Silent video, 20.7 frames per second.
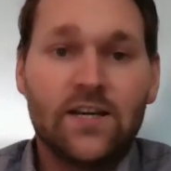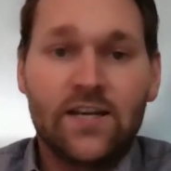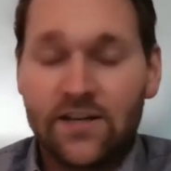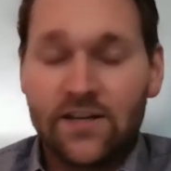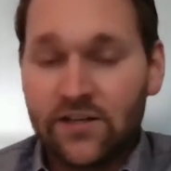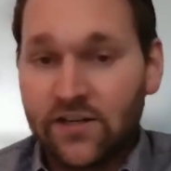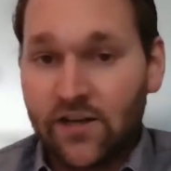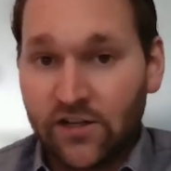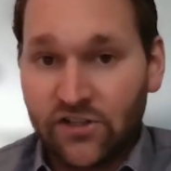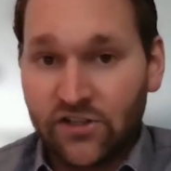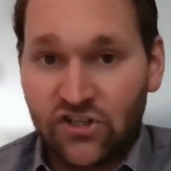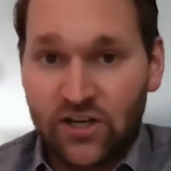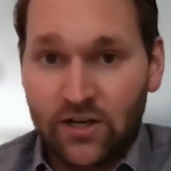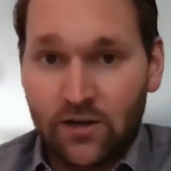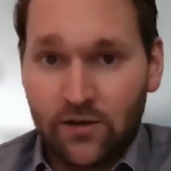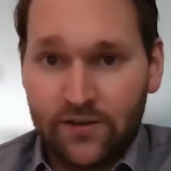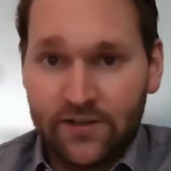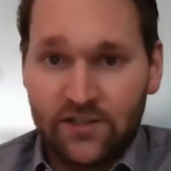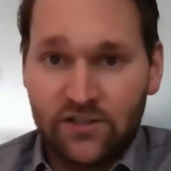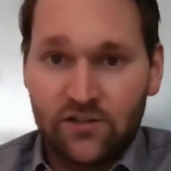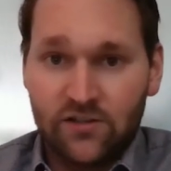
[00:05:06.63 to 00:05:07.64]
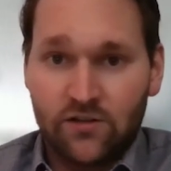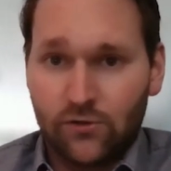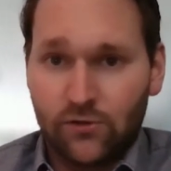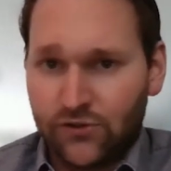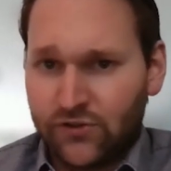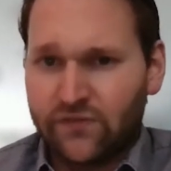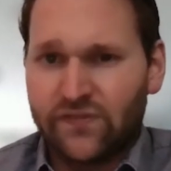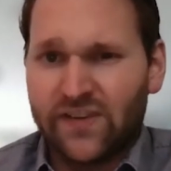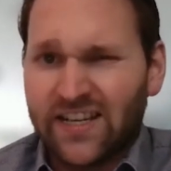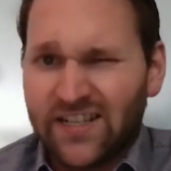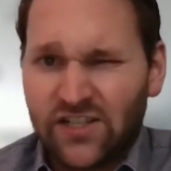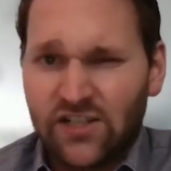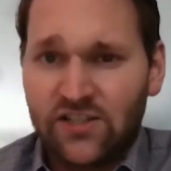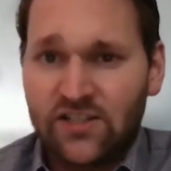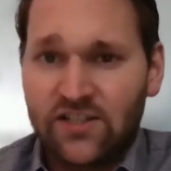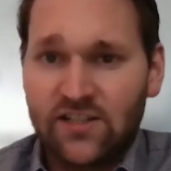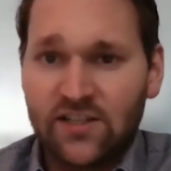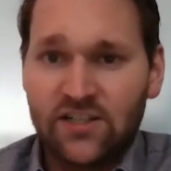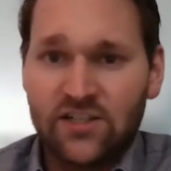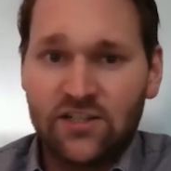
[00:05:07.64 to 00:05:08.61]
In a nutshell, this cultivation
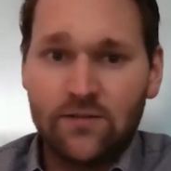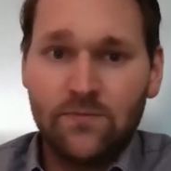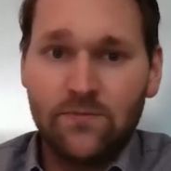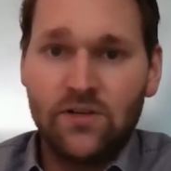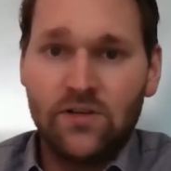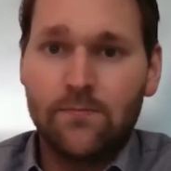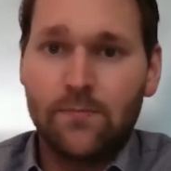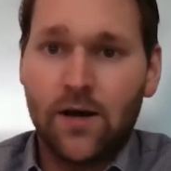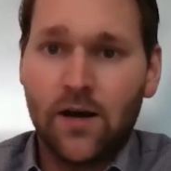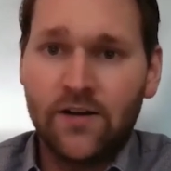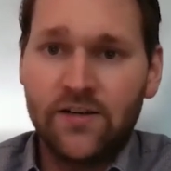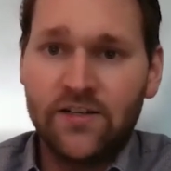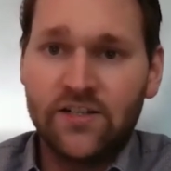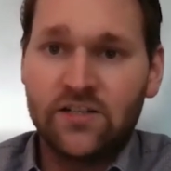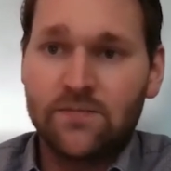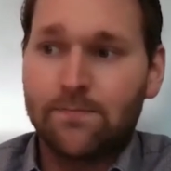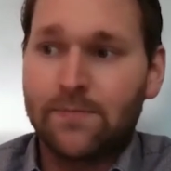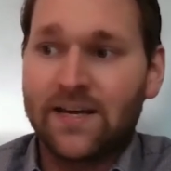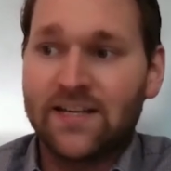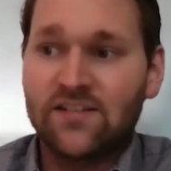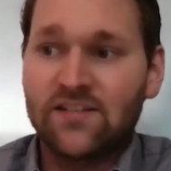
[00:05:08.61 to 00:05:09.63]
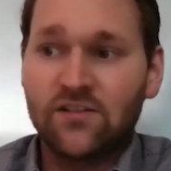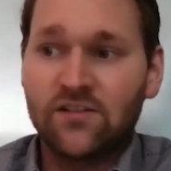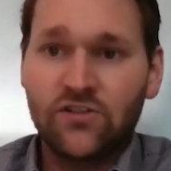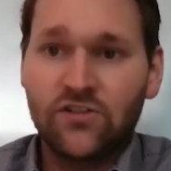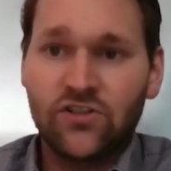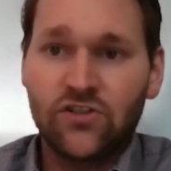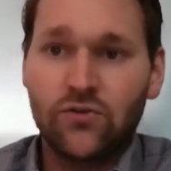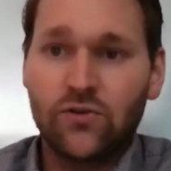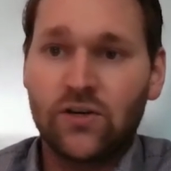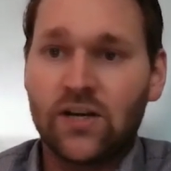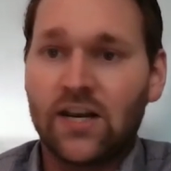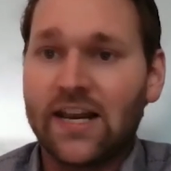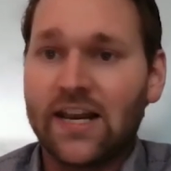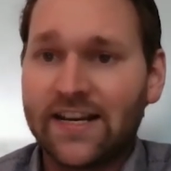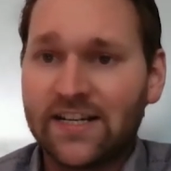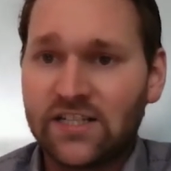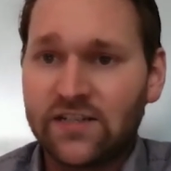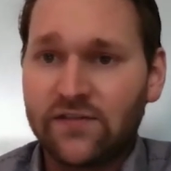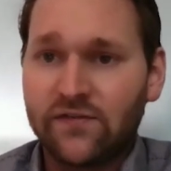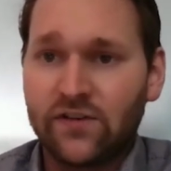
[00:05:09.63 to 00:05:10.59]
system demanded peasants to
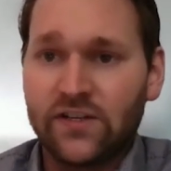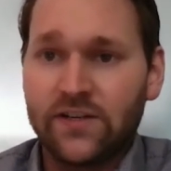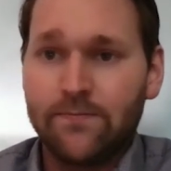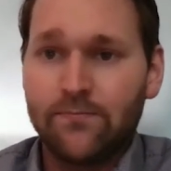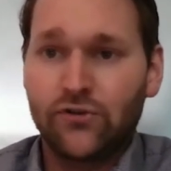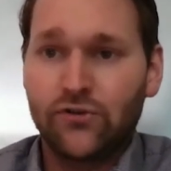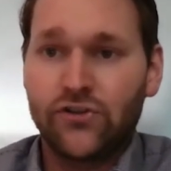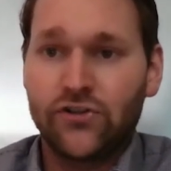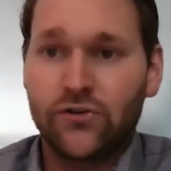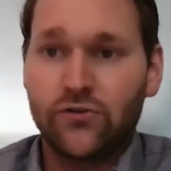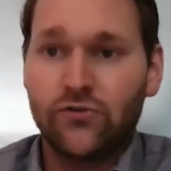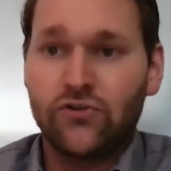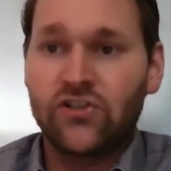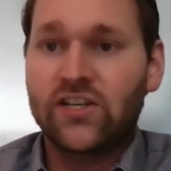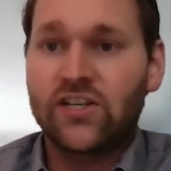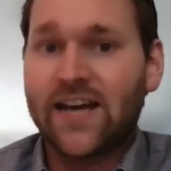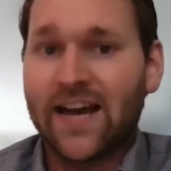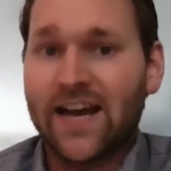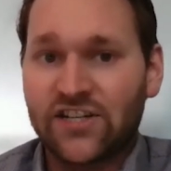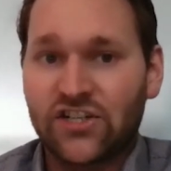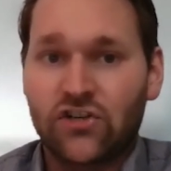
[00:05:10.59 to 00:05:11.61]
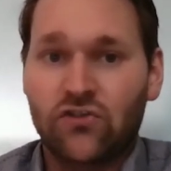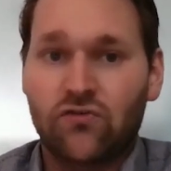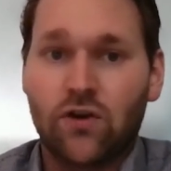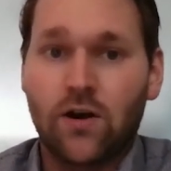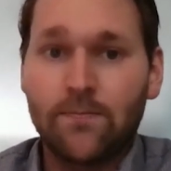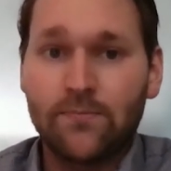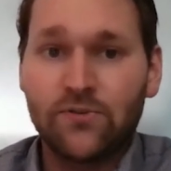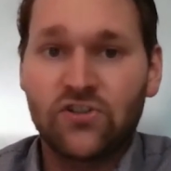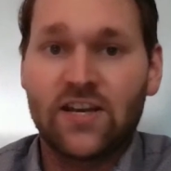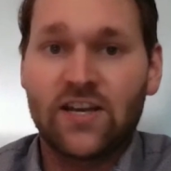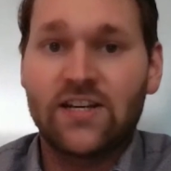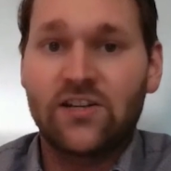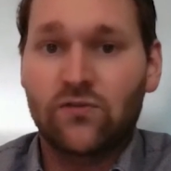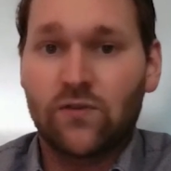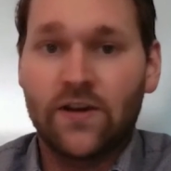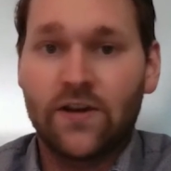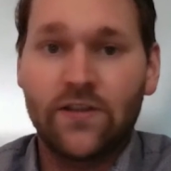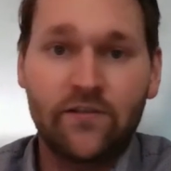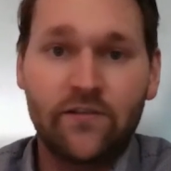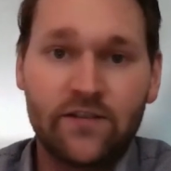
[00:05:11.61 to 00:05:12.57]
collectively produce cash crops and
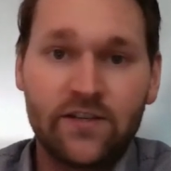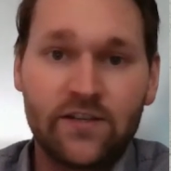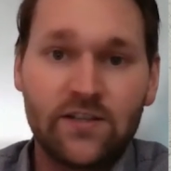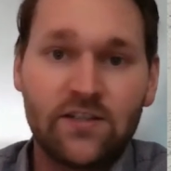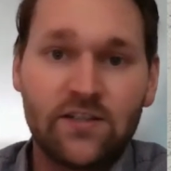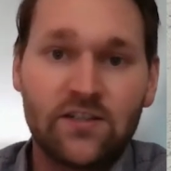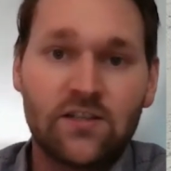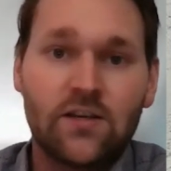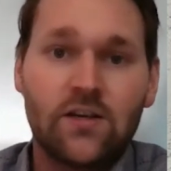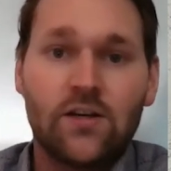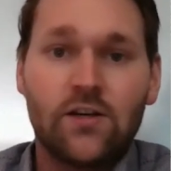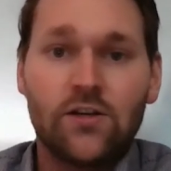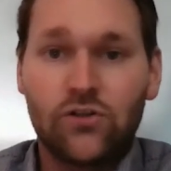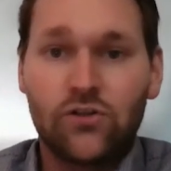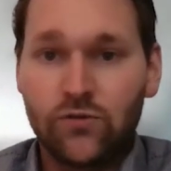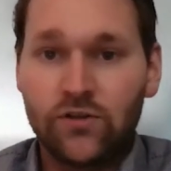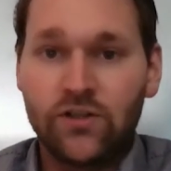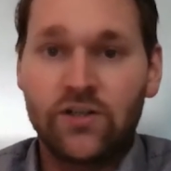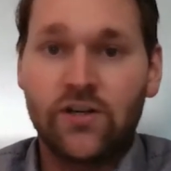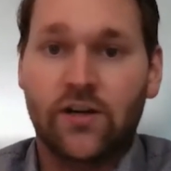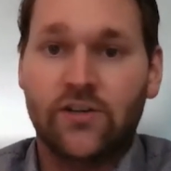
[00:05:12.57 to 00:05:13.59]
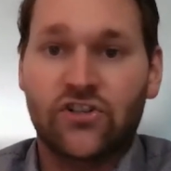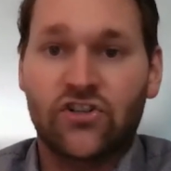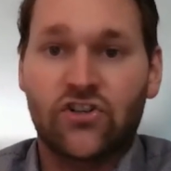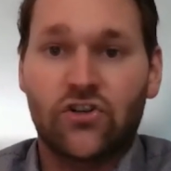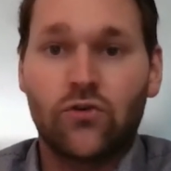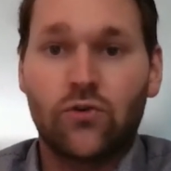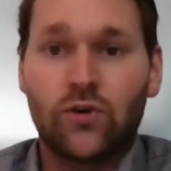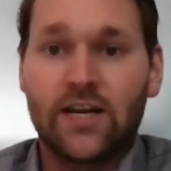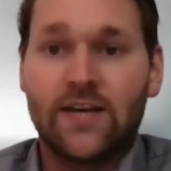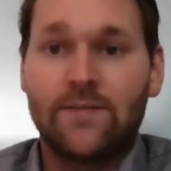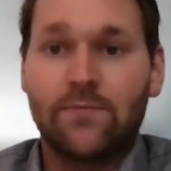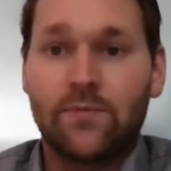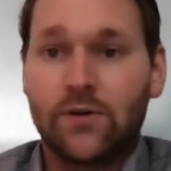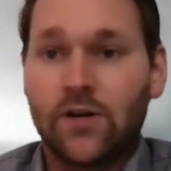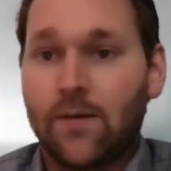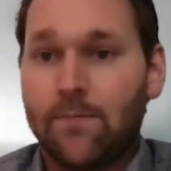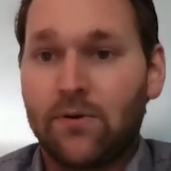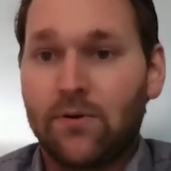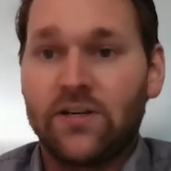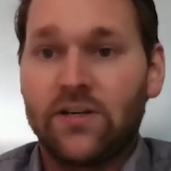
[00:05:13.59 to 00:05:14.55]
render these to the Dutch, who claimed
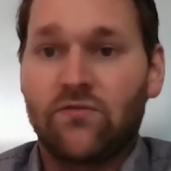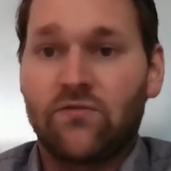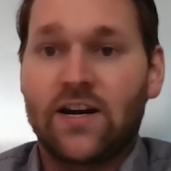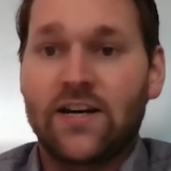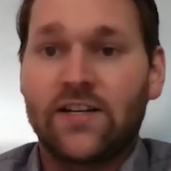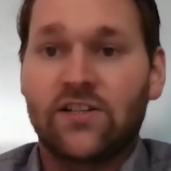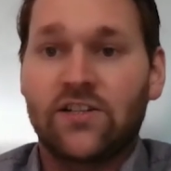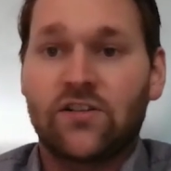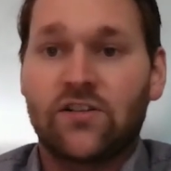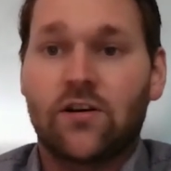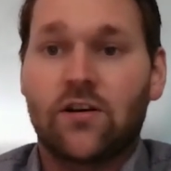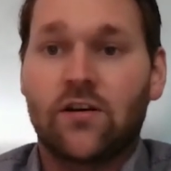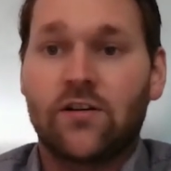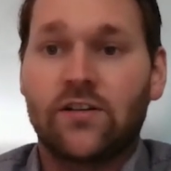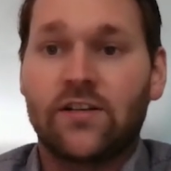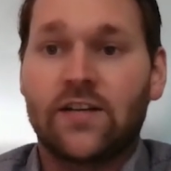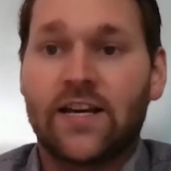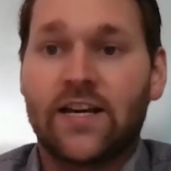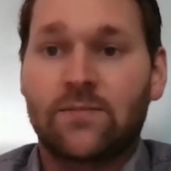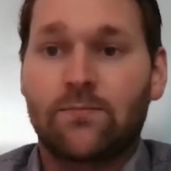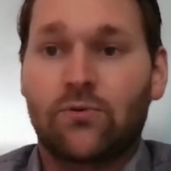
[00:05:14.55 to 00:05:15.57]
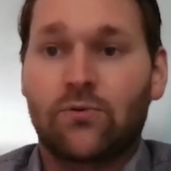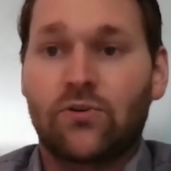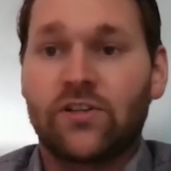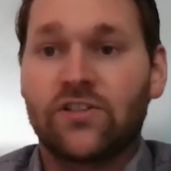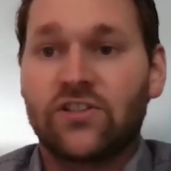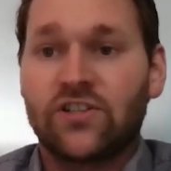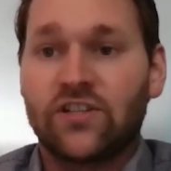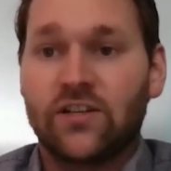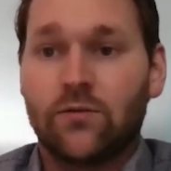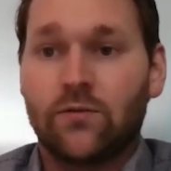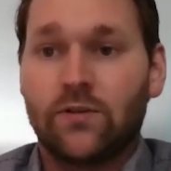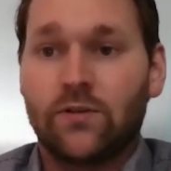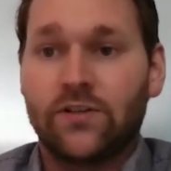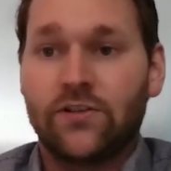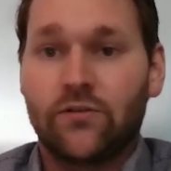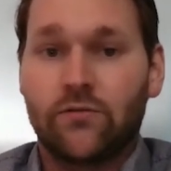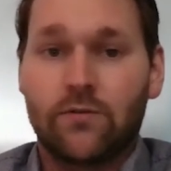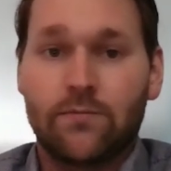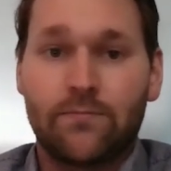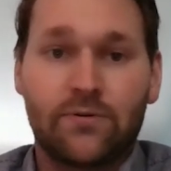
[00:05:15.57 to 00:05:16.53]
monopoly rights on the export and sale in
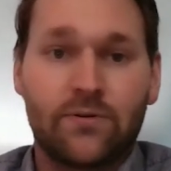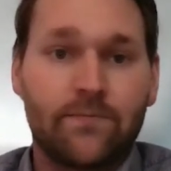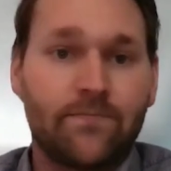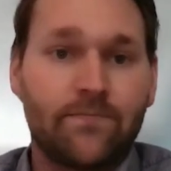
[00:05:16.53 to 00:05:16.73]
Europe.